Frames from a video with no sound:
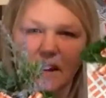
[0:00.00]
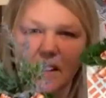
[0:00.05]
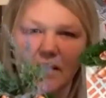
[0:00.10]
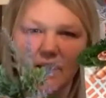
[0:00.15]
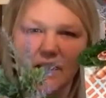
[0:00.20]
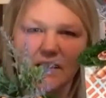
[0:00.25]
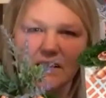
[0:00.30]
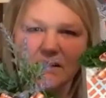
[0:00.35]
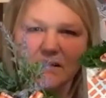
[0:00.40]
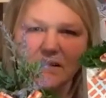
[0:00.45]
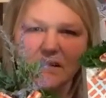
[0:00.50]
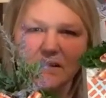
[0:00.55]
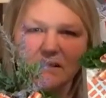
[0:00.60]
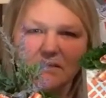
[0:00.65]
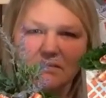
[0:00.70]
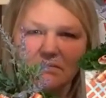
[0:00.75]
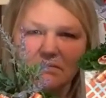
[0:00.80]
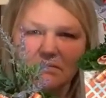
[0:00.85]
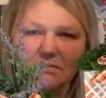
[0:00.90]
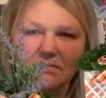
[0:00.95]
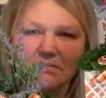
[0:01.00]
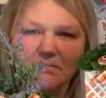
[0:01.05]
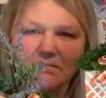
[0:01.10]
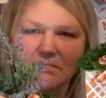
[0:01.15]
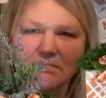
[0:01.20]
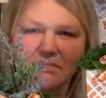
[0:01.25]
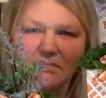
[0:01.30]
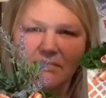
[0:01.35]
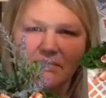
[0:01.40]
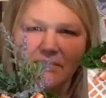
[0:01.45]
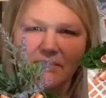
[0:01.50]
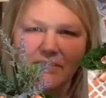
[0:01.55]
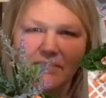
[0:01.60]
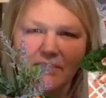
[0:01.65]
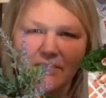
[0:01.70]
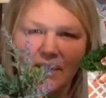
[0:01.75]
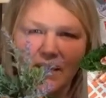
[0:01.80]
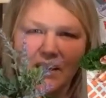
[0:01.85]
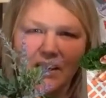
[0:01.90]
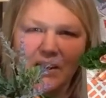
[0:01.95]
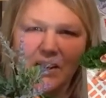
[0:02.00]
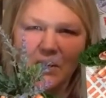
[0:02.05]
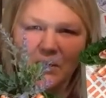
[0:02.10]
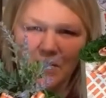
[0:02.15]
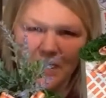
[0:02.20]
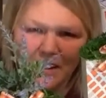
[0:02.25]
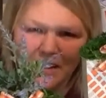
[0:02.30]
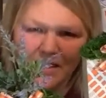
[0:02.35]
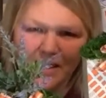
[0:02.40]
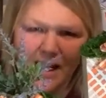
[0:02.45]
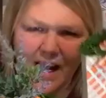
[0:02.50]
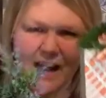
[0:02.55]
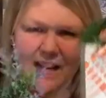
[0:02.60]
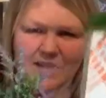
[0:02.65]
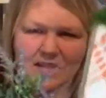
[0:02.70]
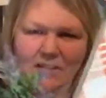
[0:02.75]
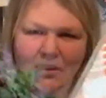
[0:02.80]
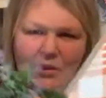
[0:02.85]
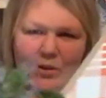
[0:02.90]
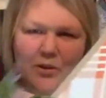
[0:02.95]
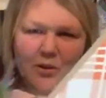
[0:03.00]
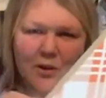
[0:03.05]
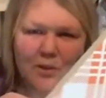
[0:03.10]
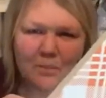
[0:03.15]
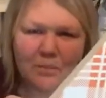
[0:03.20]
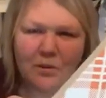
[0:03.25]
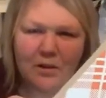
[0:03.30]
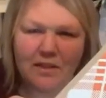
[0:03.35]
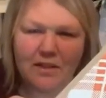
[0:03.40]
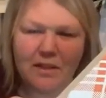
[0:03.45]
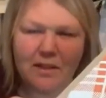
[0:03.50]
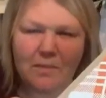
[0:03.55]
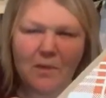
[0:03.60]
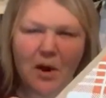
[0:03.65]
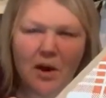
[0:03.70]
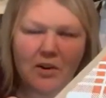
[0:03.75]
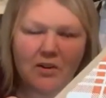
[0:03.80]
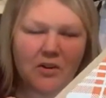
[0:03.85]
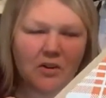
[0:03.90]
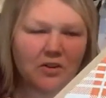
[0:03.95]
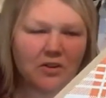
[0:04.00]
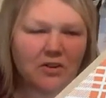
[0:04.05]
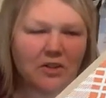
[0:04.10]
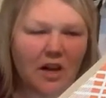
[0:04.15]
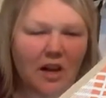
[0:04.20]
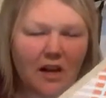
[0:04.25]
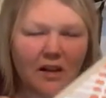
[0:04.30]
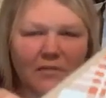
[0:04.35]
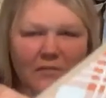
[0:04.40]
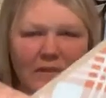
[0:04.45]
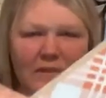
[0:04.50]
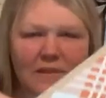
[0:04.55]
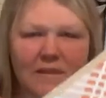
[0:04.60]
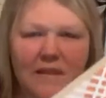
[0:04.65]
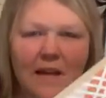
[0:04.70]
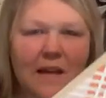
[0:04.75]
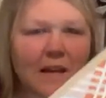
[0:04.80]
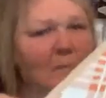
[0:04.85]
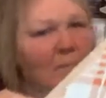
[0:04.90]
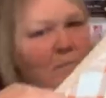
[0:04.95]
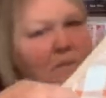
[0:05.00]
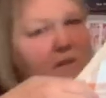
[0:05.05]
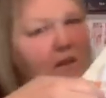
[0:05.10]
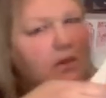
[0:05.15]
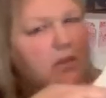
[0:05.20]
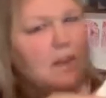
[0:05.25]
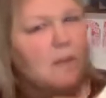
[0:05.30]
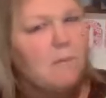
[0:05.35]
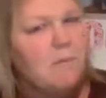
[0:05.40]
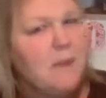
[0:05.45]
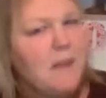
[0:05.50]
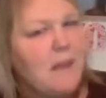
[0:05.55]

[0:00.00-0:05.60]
Carrots. Who would have thought? So you can put them on your shelf and set them. So they'll